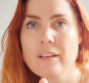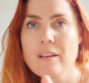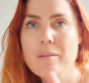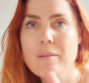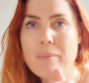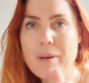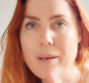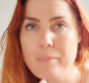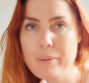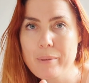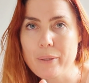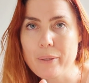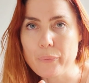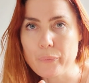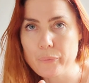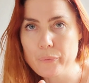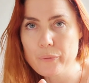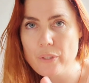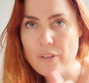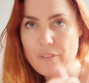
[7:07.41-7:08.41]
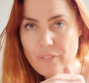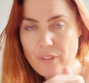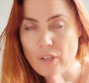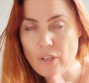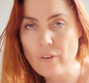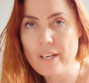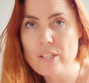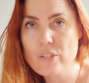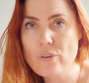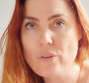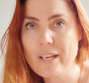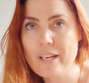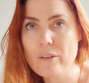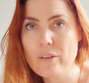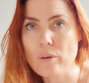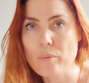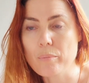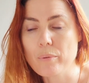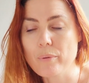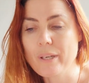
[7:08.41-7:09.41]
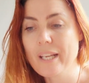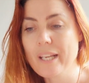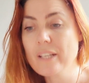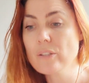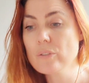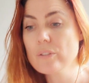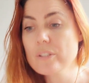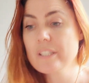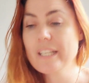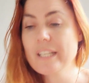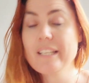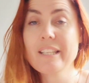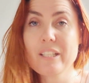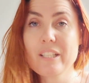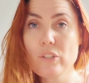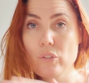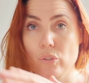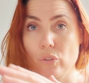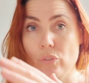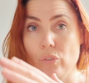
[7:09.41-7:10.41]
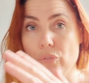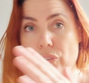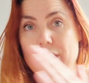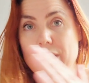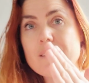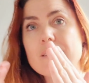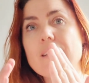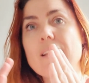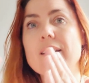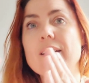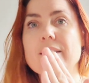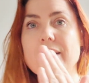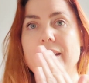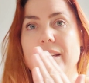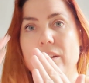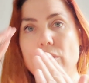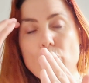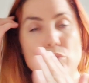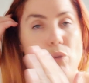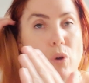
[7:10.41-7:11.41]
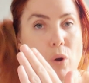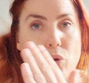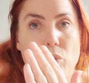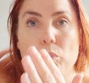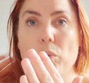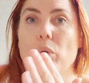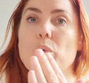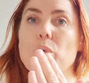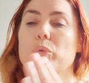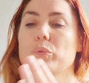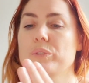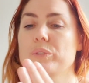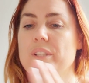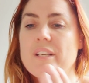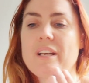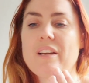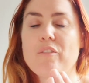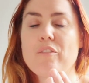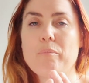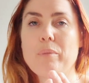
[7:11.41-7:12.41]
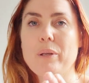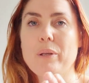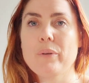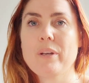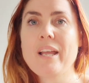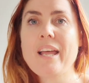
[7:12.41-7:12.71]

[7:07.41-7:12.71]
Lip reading: my build of the Great Train Robbery, and you'll see these 2 freestanding rock walls that I've built,